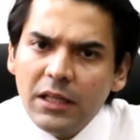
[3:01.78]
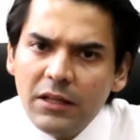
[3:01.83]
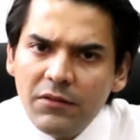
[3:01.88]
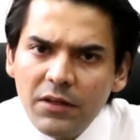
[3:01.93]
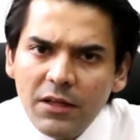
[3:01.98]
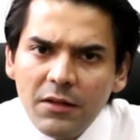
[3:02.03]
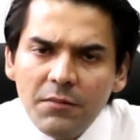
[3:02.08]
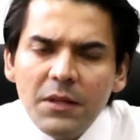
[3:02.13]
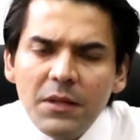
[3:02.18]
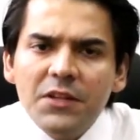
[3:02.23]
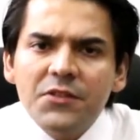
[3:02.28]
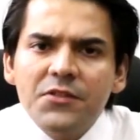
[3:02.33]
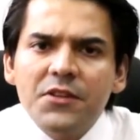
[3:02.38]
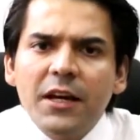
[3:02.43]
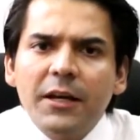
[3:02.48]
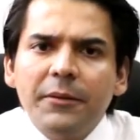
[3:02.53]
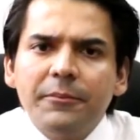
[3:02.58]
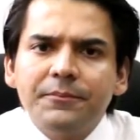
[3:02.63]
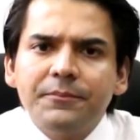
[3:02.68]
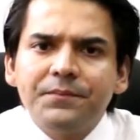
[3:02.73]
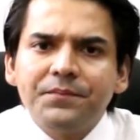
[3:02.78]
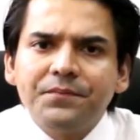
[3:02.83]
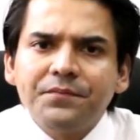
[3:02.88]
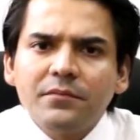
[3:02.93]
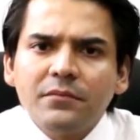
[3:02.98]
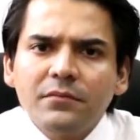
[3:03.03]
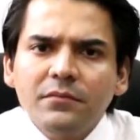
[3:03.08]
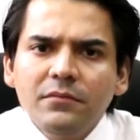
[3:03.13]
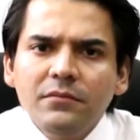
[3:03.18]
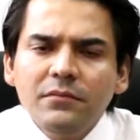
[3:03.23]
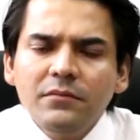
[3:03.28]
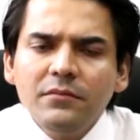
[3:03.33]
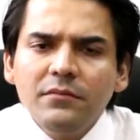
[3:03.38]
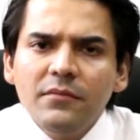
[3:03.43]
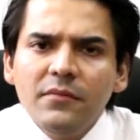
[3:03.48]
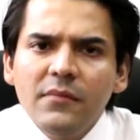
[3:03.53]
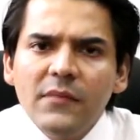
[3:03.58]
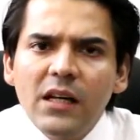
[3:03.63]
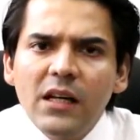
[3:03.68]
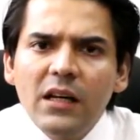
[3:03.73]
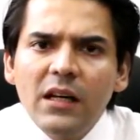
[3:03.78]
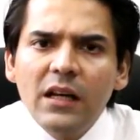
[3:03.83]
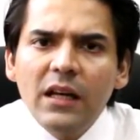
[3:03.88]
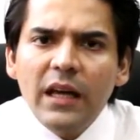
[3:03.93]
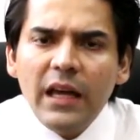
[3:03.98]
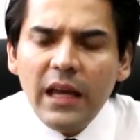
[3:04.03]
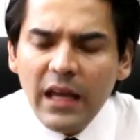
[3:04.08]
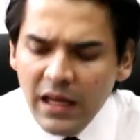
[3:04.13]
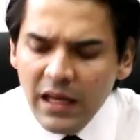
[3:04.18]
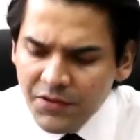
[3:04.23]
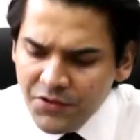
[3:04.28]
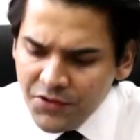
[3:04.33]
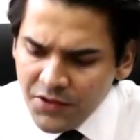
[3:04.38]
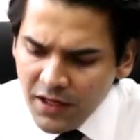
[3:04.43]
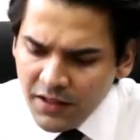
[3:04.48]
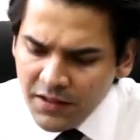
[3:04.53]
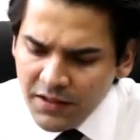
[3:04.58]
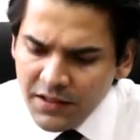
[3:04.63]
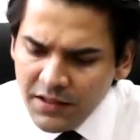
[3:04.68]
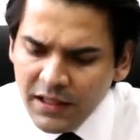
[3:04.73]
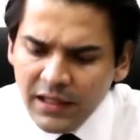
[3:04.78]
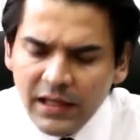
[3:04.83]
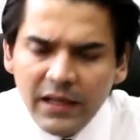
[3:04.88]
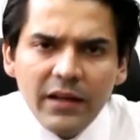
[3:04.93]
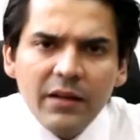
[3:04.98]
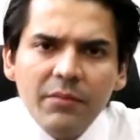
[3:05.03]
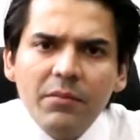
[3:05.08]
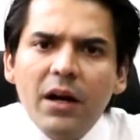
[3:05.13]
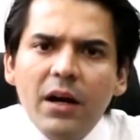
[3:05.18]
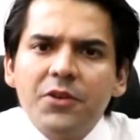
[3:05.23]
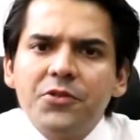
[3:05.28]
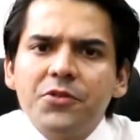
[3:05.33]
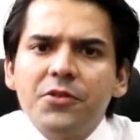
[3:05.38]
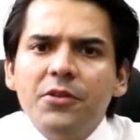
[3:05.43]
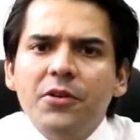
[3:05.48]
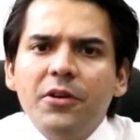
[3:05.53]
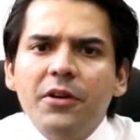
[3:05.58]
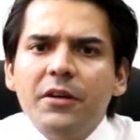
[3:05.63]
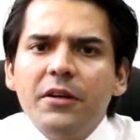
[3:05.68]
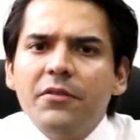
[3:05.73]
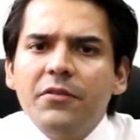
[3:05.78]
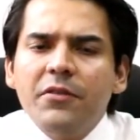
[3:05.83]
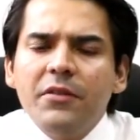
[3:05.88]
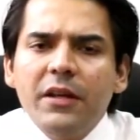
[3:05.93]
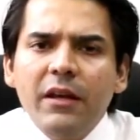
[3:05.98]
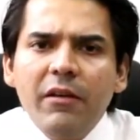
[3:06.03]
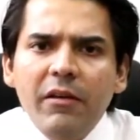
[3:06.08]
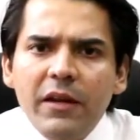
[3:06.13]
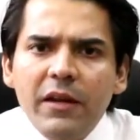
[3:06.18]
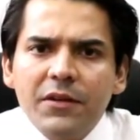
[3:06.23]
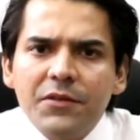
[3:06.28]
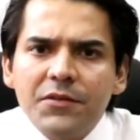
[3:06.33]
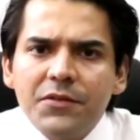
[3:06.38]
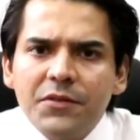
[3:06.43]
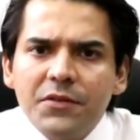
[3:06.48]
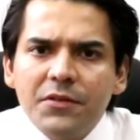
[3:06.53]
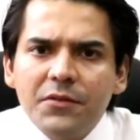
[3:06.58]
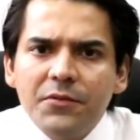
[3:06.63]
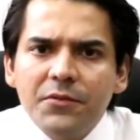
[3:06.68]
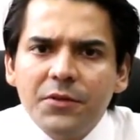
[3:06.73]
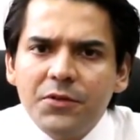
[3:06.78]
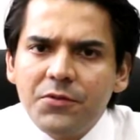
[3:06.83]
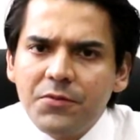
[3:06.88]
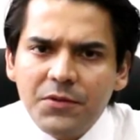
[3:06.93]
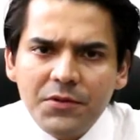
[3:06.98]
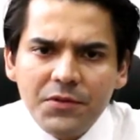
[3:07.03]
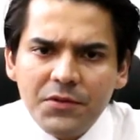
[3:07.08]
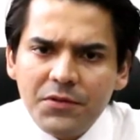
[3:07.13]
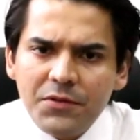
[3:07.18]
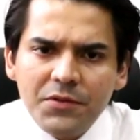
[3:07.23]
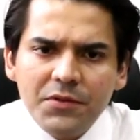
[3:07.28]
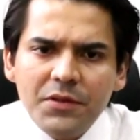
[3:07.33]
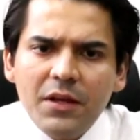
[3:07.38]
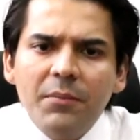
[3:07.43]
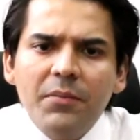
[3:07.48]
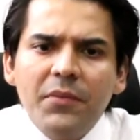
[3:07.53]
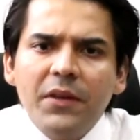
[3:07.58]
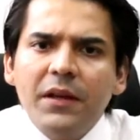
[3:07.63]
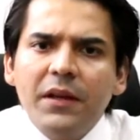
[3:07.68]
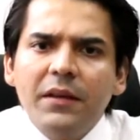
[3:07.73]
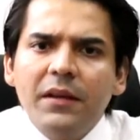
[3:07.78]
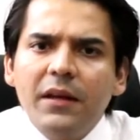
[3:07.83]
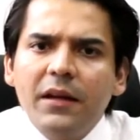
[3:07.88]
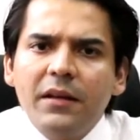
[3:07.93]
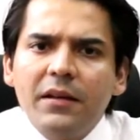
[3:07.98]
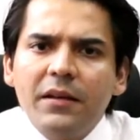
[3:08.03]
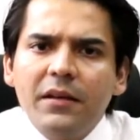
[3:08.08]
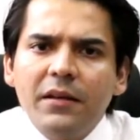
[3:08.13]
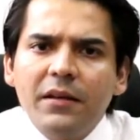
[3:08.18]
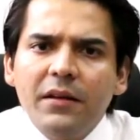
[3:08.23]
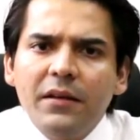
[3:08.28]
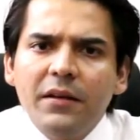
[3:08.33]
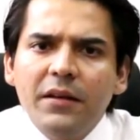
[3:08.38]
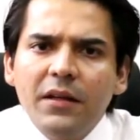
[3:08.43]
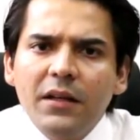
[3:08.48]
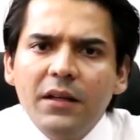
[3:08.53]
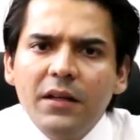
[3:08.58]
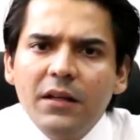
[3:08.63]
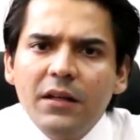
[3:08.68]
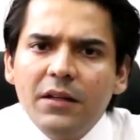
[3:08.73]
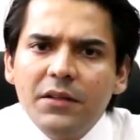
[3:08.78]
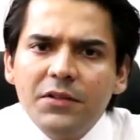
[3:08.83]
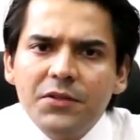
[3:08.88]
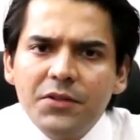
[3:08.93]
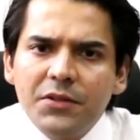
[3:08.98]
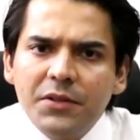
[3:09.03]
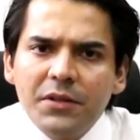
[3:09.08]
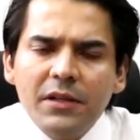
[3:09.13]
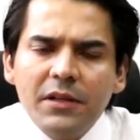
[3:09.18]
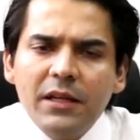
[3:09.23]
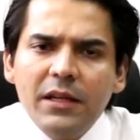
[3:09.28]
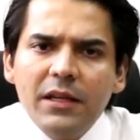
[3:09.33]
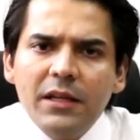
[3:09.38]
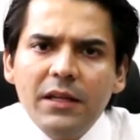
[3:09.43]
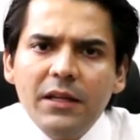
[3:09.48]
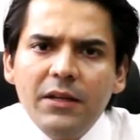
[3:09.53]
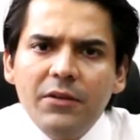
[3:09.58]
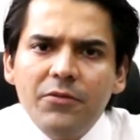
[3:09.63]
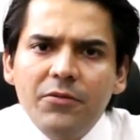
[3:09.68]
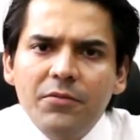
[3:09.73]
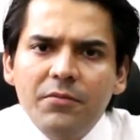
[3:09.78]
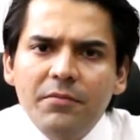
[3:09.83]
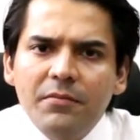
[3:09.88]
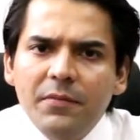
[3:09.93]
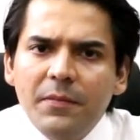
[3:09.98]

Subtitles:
even in peacetime, and started declaring martial law in different areas, which was something that certainly